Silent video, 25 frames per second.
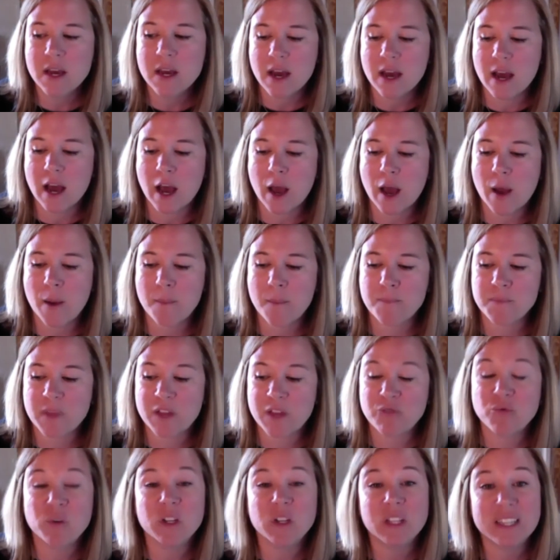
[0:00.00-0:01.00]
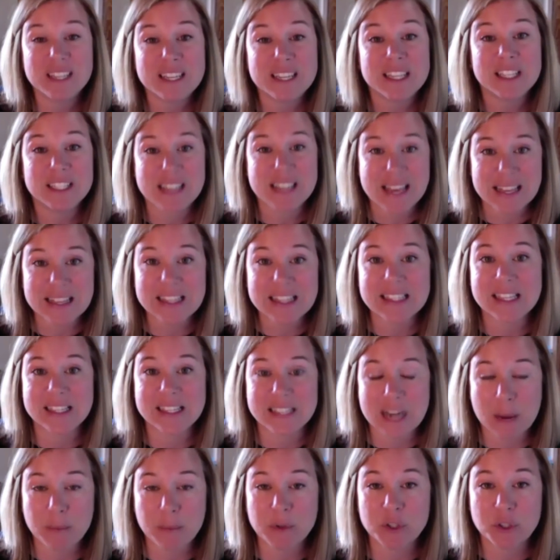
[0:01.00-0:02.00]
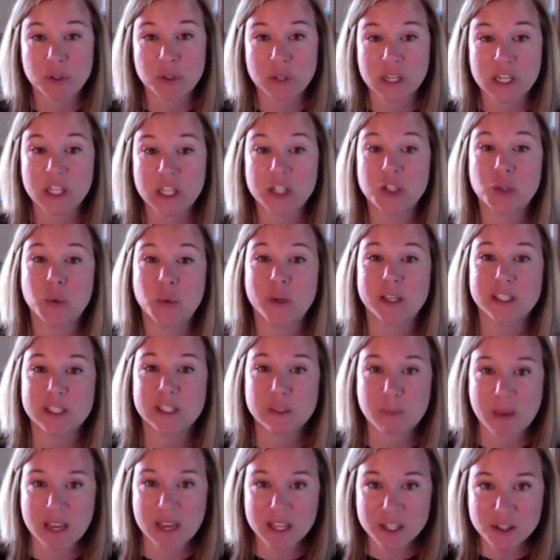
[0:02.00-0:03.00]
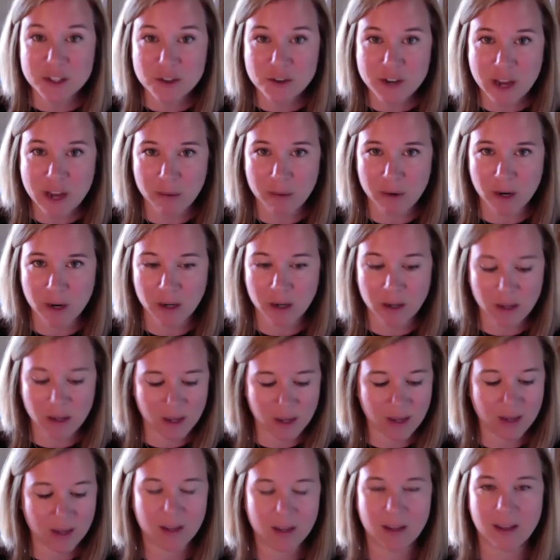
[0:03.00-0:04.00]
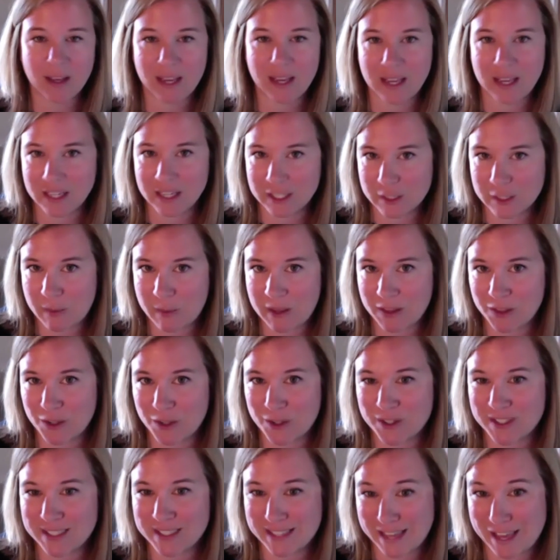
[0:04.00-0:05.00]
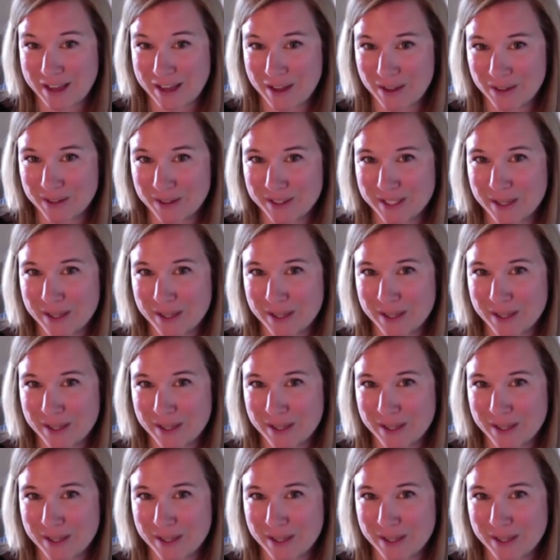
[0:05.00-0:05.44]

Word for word: um, and really take this as an opportunity to expand their network and expand their skills.